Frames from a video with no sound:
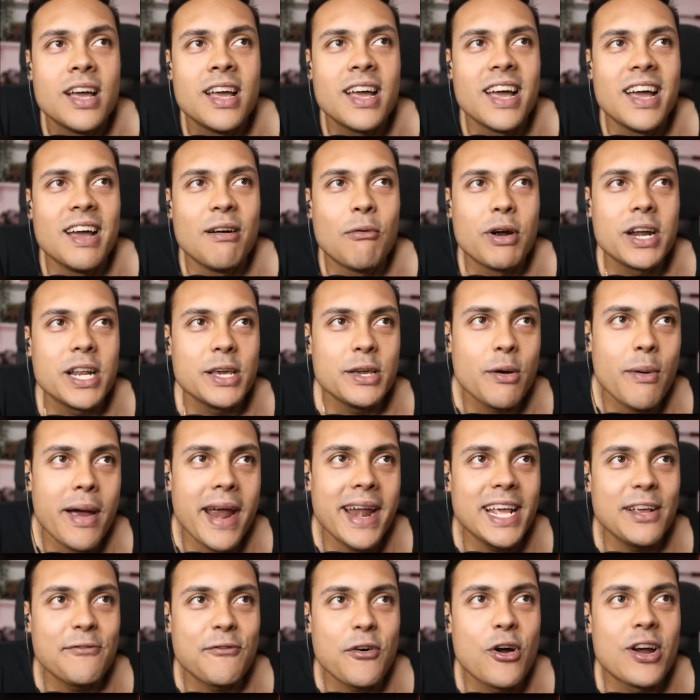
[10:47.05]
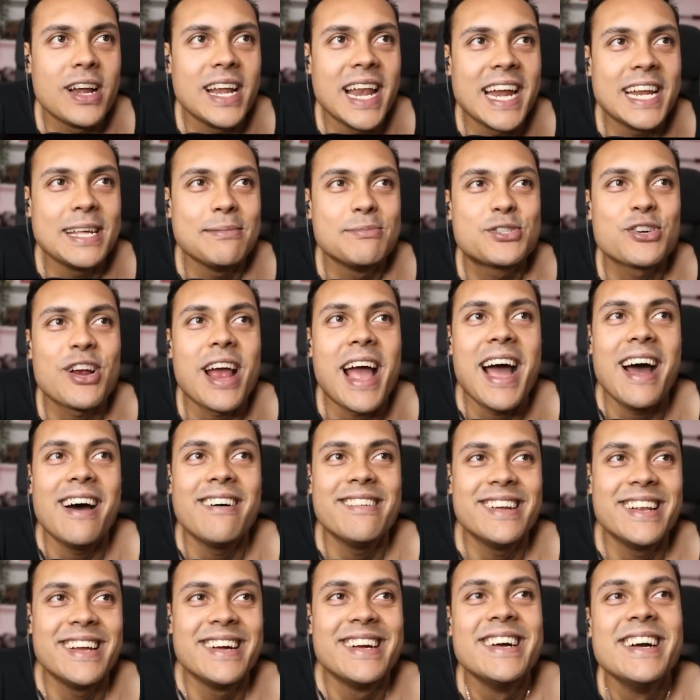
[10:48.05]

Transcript: what are you waiting for? Let him drown.